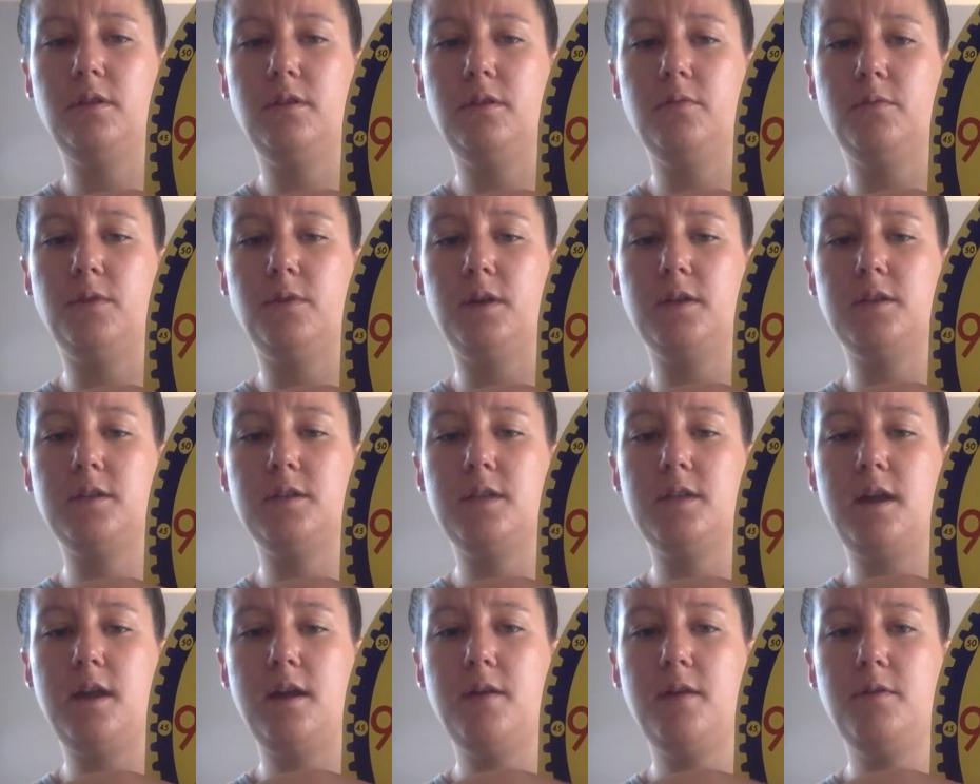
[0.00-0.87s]
watch
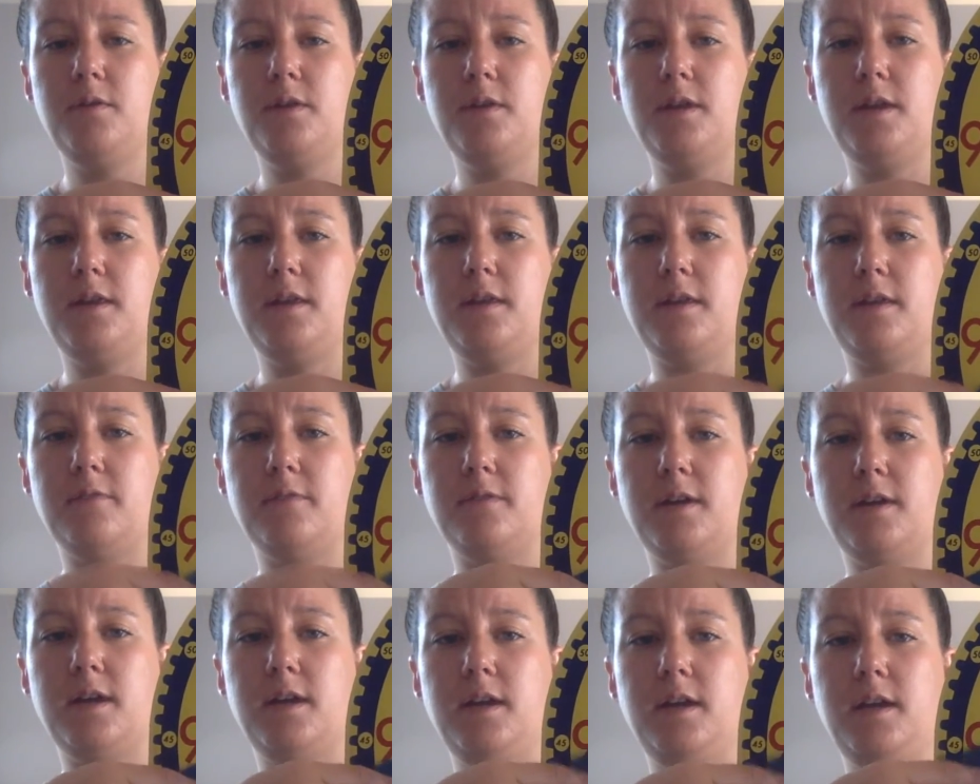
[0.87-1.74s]
the hour hand, that
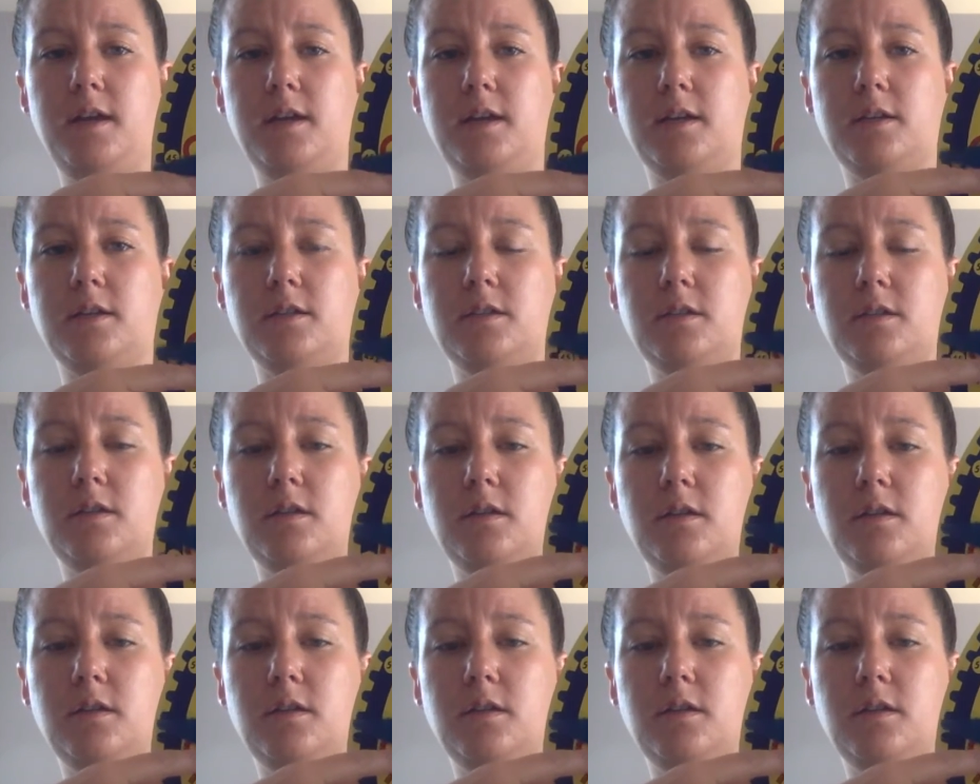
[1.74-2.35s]
red hand.